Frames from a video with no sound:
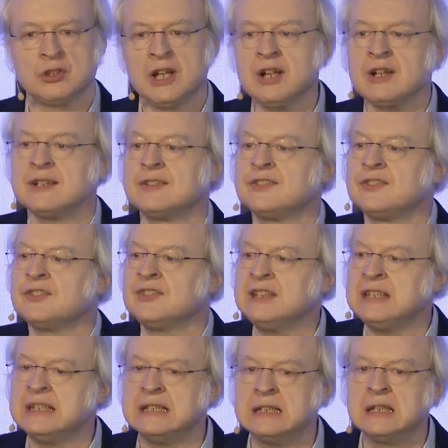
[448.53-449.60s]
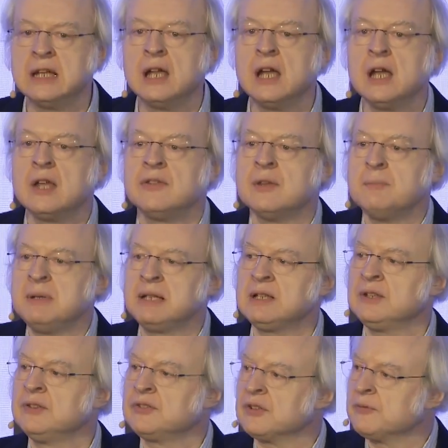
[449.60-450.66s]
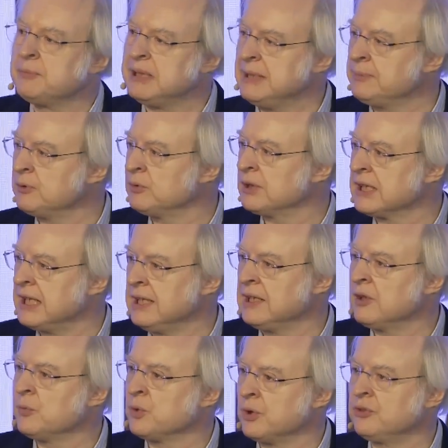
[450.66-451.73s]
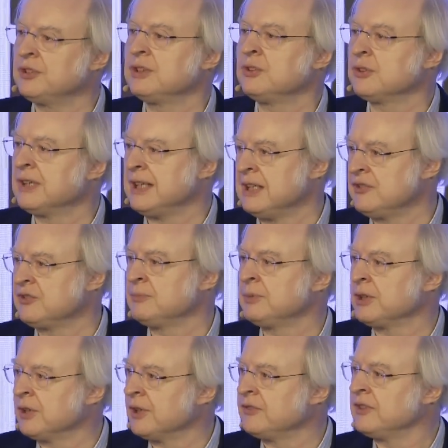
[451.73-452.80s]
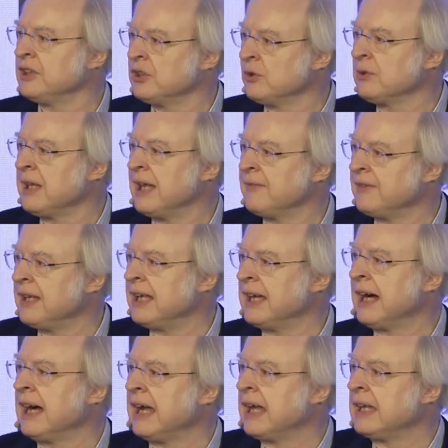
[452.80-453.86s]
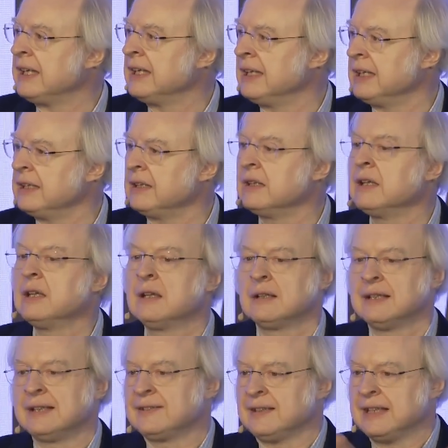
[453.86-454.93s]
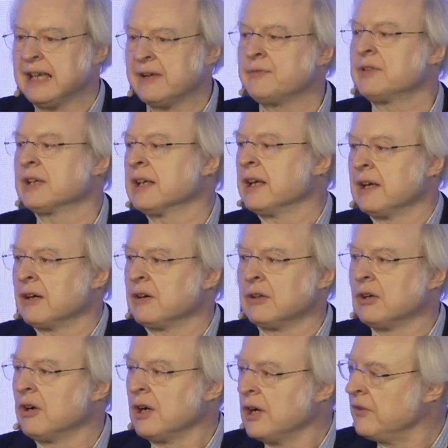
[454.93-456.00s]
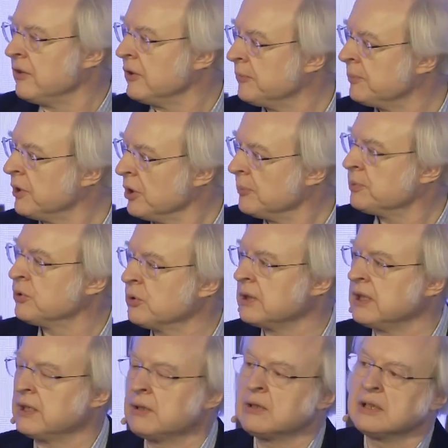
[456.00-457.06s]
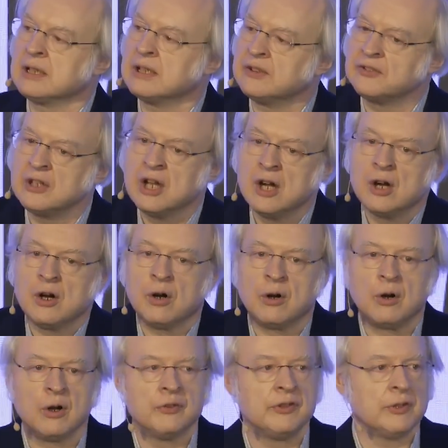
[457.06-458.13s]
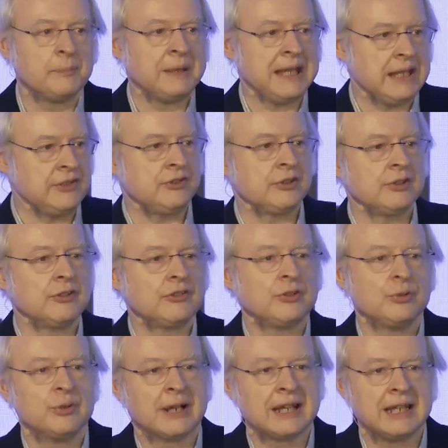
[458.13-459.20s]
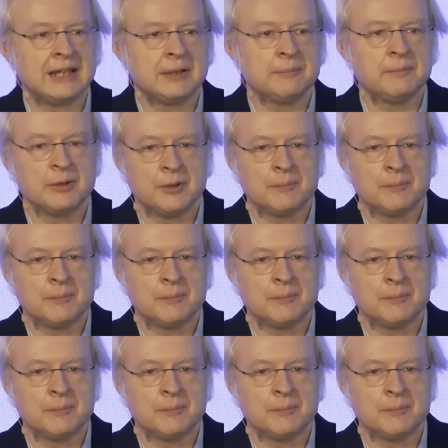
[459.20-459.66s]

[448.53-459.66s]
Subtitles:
You're not going to see the millions of people who are getting a worse education because they don't have AI in, let's say, Africa or other poor areas, or the patients who are getting